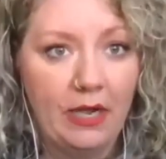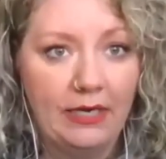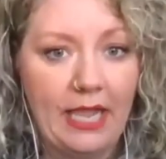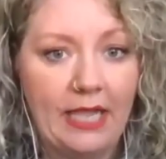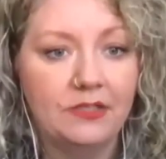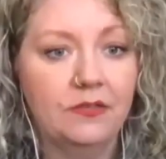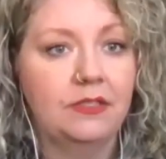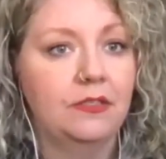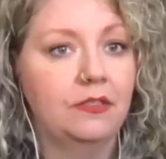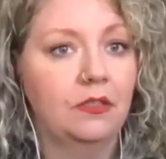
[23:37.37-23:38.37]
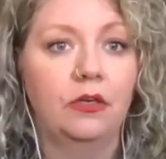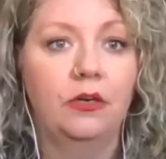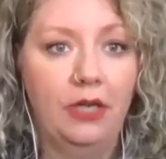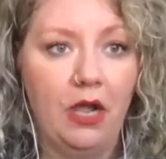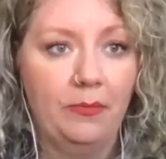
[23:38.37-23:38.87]
podcast. So this is a
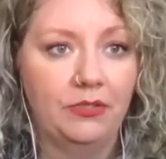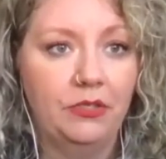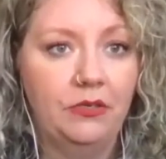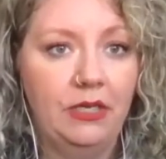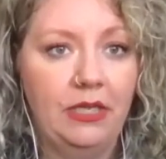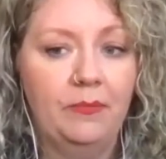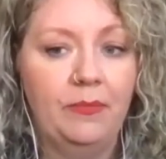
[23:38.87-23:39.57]
learning opportunity,